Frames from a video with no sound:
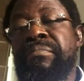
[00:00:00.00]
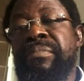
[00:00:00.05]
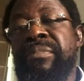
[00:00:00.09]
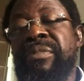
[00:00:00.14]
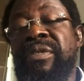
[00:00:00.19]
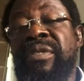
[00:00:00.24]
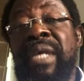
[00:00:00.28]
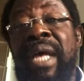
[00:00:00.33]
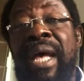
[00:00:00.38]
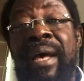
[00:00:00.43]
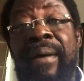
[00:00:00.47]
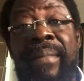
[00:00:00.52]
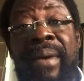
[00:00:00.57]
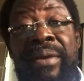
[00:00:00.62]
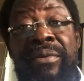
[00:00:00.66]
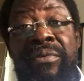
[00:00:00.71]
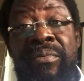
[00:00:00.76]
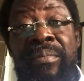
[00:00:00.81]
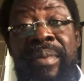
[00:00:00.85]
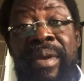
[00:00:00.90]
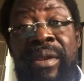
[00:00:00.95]
Sir
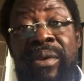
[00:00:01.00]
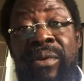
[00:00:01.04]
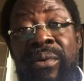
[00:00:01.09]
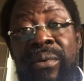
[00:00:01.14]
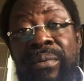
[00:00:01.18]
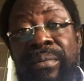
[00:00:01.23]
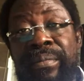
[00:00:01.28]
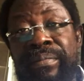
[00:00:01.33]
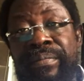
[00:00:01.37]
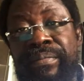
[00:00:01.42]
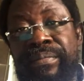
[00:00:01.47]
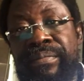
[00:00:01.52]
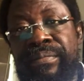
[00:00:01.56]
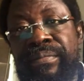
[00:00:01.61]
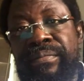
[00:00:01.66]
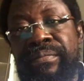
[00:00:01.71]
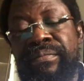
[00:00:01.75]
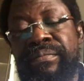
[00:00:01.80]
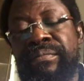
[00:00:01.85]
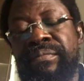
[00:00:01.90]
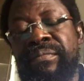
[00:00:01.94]
Ahmadu Bello,
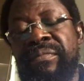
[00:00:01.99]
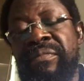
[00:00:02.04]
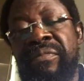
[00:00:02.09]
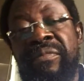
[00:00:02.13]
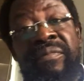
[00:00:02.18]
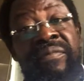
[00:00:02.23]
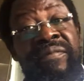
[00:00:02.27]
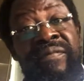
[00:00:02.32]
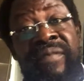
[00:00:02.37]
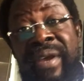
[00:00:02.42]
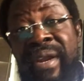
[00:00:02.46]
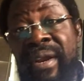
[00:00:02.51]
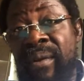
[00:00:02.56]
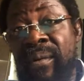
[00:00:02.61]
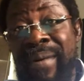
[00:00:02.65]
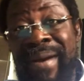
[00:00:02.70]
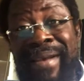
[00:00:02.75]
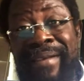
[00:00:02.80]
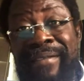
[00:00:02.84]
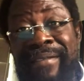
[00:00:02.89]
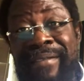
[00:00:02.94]
very
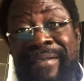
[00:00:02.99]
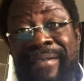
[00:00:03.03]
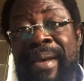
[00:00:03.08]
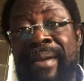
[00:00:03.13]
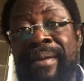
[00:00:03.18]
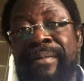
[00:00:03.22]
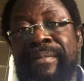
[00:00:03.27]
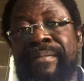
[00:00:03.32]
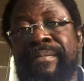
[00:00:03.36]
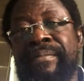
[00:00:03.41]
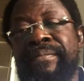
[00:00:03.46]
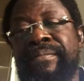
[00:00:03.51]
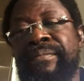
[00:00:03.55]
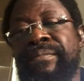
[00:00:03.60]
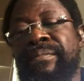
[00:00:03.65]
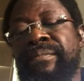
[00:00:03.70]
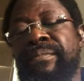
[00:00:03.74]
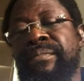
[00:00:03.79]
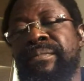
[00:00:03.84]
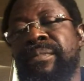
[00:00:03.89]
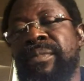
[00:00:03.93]
wise man.
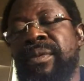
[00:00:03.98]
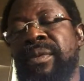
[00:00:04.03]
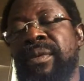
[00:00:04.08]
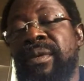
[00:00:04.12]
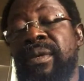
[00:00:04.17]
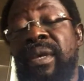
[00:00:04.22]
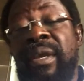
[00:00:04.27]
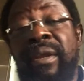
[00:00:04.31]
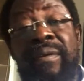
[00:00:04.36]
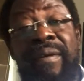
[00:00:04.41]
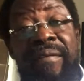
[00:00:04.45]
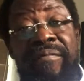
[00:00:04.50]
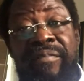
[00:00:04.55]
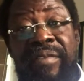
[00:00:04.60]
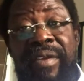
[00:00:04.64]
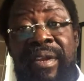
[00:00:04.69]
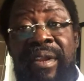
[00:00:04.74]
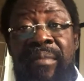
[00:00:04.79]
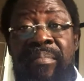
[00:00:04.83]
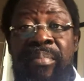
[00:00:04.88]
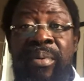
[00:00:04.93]
He
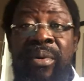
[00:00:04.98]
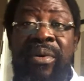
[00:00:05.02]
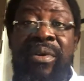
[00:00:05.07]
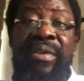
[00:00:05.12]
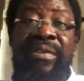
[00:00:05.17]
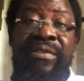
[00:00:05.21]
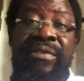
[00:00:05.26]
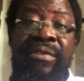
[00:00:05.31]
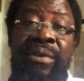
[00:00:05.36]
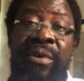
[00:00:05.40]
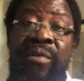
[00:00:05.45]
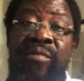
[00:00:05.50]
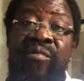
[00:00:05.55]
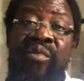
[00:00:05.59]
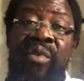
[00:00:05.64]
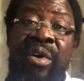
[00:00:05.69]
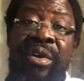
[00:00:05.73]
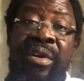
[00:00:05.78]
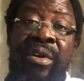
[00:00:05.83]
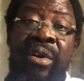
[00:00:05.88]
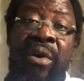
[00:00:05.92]
crafted a policy of
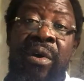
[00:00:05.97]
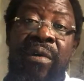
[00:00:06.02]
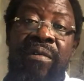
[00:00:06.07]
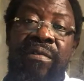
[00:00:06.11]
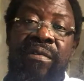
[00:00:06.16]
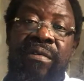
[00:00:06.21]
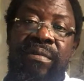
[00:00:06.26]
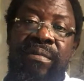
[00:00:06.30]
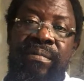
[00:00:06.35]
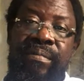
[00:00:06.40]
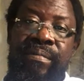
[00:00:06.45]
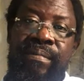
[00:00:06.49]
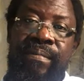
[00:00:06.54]
one north.